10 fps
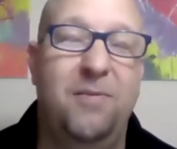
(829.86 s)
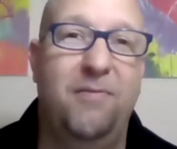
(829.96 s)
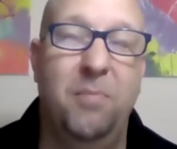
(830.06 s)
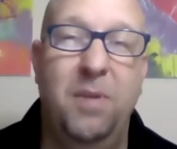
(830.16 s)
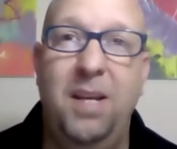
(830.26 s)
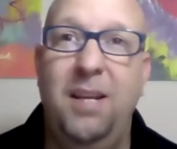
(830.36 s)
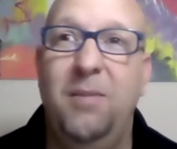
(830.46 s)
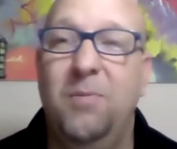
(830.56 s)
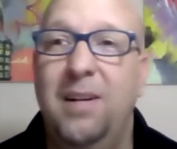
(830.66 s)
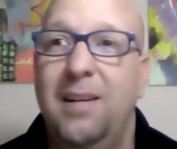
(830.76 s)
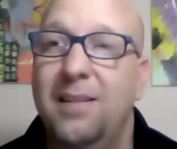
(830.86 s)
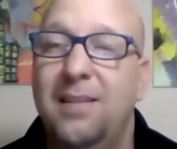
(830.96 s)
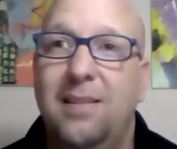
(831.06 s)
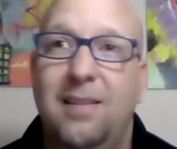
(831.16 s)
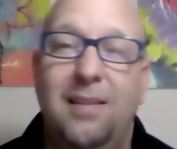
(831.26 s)
for me
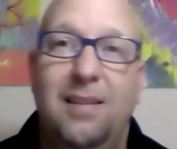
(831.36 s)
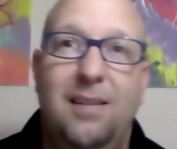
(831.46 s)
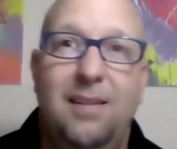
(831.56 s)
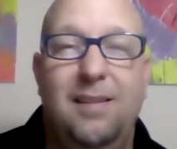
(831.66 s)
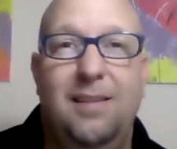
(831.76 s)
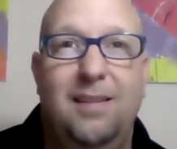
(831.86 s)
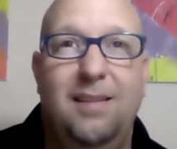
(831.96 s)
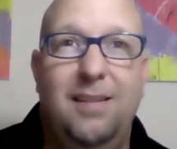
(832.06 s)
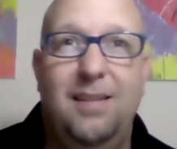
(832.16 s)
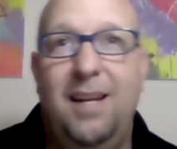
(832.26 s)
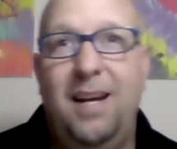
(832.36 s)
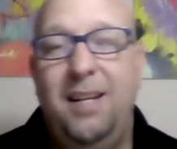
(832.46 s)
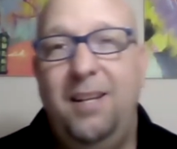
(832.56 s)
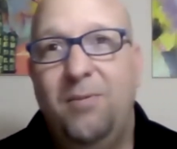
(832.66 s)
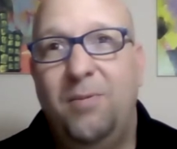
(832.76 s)
was
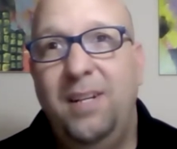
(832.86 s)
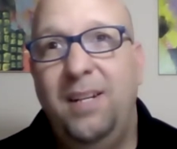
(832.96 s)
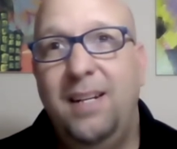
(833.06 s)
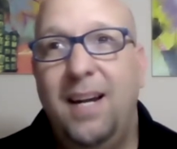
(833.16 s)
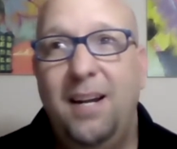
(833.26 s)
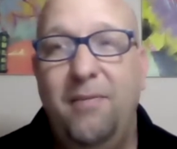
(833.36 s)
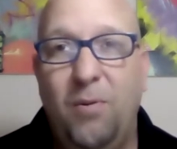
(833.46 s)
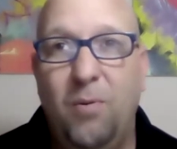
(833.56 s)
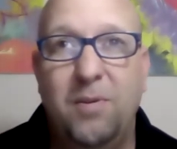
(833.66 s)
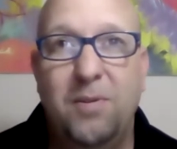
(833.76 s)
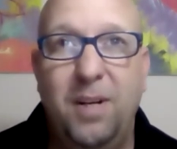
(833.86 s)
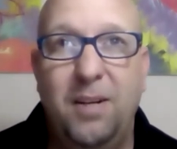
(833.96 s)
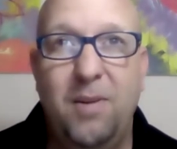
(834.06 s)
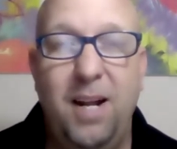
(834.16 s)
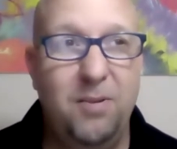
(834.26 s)
93, 94 is when I
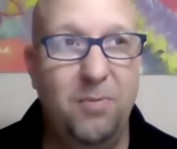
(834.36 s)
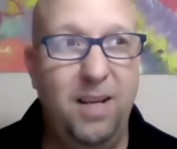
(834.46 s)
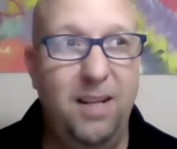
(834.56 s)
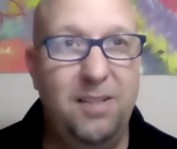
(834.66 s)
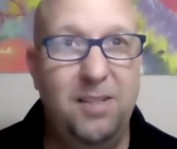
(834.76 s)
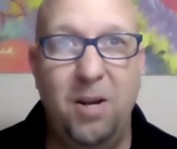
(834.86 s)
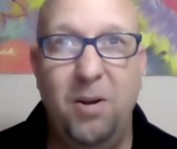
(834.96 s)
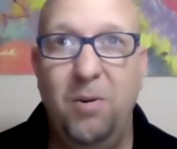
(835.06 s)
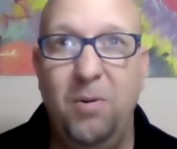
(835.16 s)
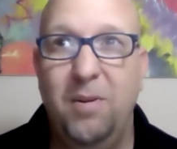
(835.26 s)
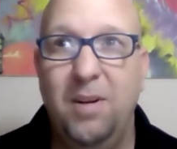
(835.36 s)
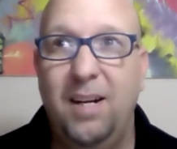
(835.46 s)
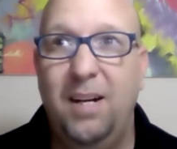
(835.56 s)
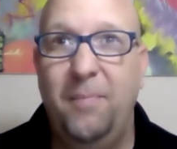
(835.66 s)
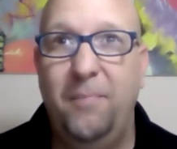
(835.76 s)
graduated. So,
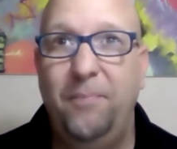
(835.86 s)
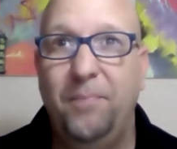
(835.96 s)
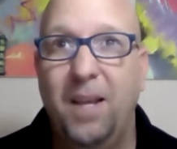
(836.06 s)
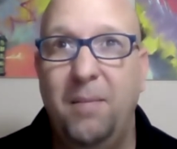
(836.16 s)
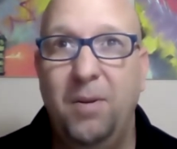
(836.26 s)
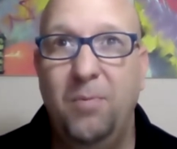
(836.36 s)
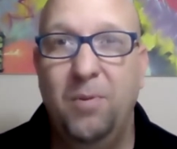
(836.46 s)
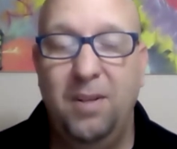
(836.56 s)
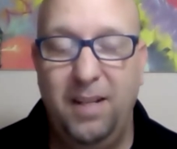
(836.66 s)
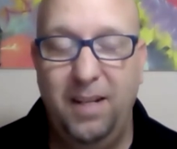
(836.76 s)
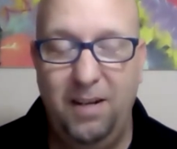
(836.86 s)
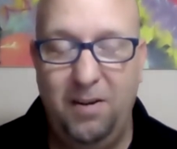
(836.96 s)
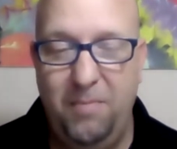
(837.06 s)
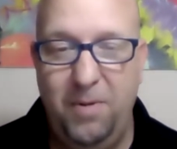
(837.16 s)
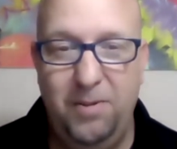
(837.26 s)
I mean, we're looking at
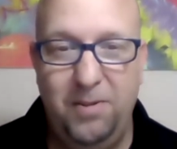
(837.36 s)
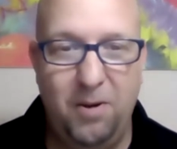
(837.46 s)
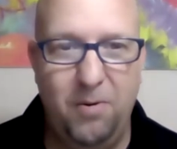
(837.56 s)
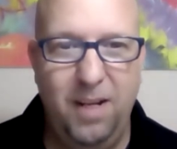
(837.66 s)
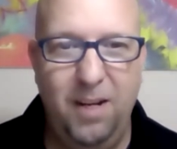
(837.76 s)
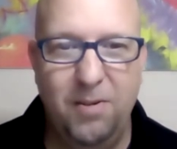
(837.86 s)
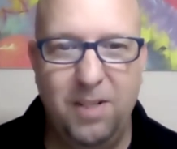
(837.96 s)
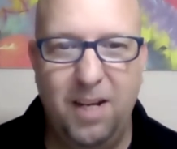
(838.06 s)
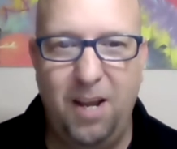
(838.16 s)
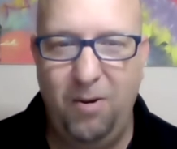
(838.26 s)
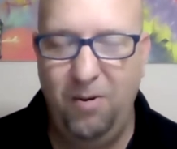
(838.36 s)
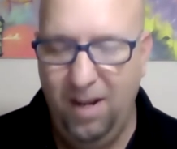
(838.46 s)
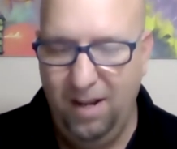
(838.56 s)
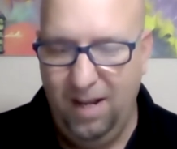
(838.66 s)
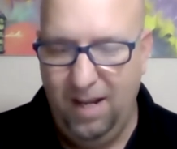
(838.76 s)
almost 30 years ago.
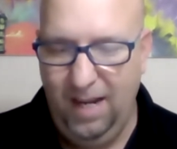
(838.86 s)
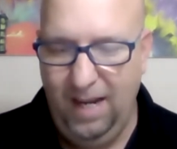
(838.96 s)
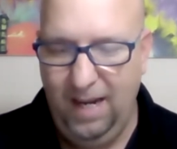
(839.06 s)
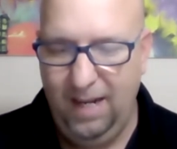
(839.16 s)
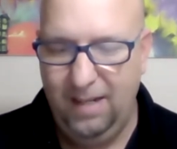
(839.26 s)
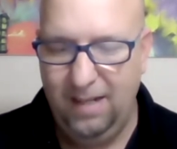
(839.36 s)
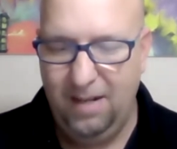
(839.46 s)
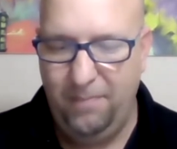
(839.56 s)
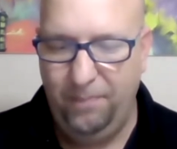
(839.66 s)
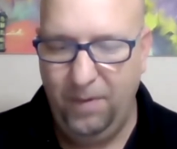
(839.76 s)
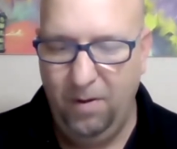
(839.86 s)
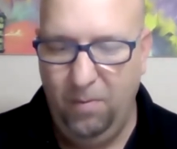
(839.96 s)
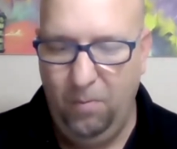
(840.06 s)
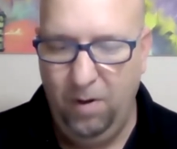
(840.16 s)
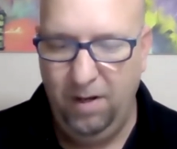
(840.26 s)
And
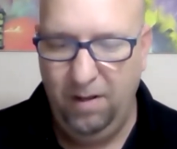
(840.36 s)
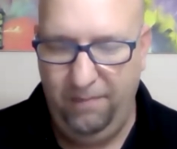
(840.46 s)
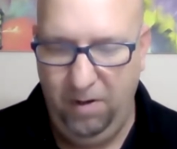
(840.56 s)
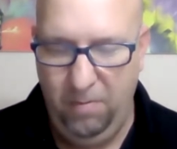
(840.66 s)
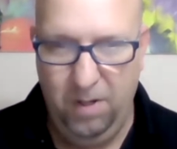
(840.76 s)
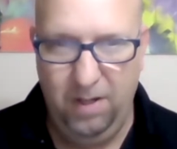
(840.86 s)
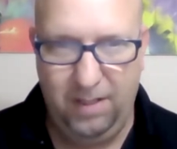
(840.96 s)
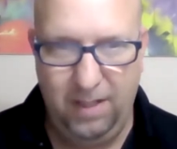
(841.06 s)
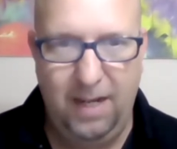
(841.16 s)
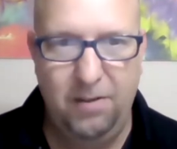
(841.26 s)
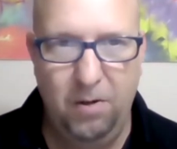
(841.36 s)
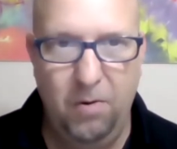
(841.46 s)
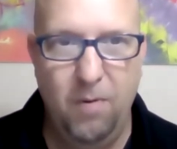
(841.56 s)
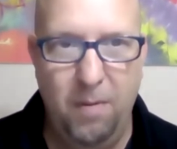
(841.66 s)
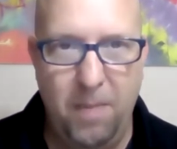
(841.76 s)
one of the few books that I do
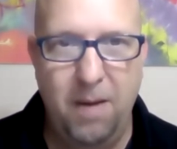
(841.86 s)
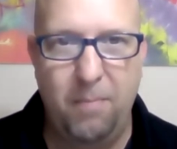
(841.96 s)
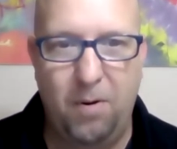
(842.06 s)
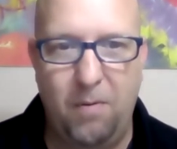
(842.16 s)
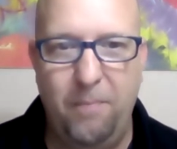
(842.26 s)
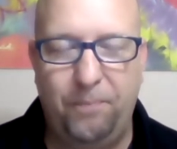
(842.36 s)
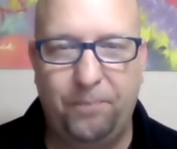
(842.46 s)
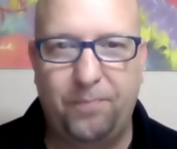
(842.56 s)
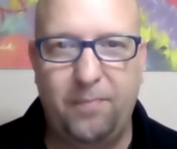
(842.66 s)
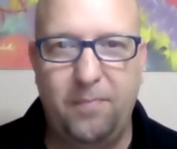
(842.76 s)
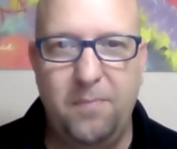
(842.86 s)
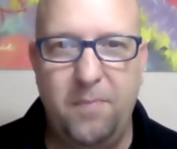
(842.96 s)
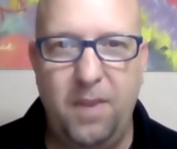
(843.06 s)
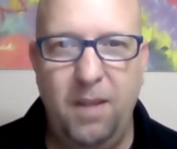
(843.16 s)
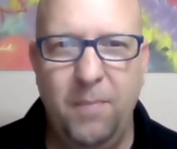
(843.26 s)
remember,
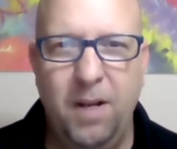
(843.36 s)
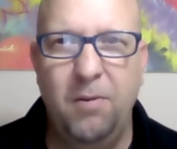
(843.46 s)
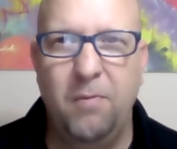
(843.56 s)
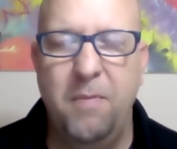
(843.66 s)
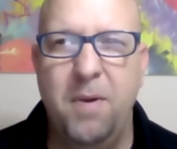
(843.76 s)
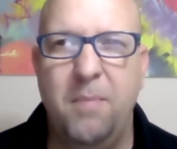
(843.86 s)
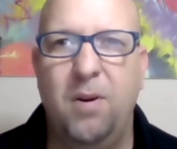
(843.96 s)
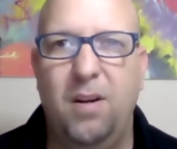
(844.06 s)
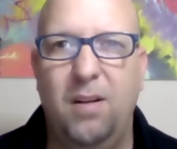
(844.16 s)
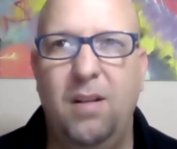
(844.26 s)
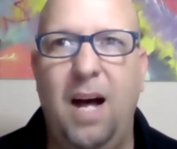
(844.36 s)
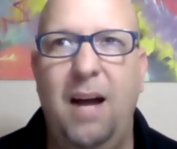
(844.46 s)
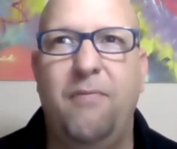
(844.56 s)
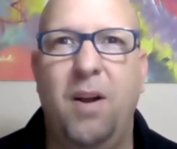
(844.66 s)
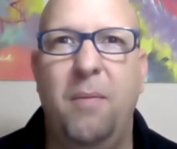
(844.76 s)
but I remember a
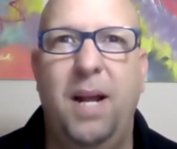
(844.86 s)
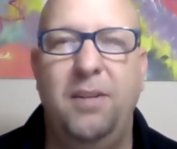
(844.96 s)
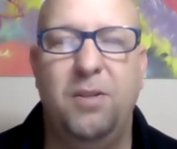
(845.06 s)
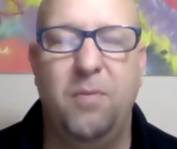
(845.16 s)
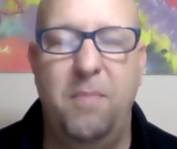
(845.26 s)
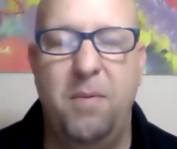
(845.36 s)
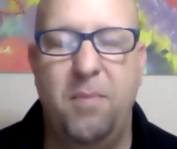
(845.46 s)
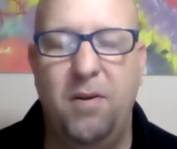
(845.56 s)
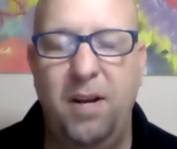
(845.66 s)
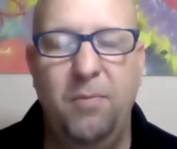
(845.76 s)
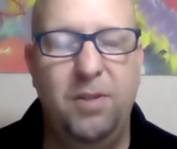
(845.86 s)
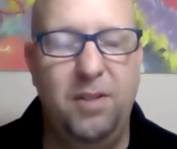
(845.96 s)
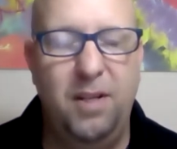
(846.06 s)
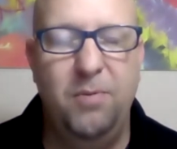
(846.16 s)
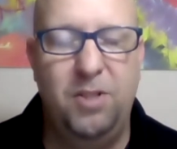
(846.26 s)
lot from it. I just remember it
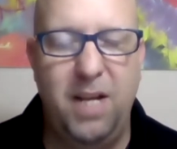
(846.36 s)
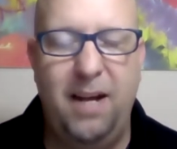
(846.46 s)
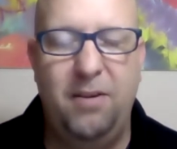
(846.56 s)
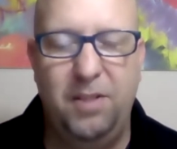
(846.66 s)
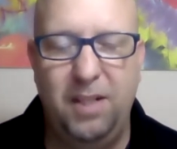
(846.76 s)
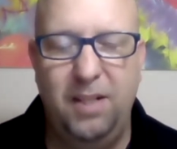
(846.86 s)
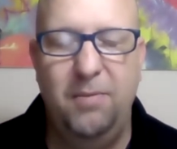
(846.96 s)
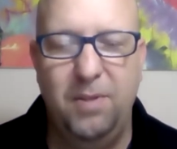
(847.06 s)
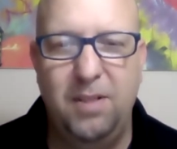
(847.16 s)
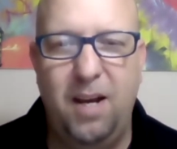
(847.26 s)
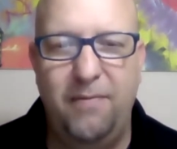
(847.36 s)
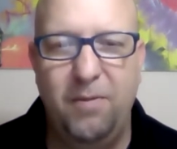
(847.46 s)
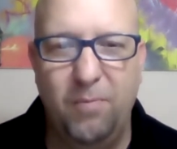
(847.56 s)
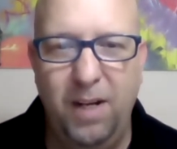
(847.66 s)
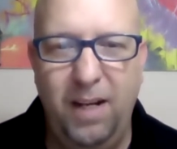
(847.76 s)
was challenging. It was tough
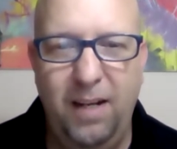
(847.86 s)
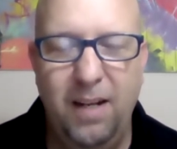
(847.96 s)
to read.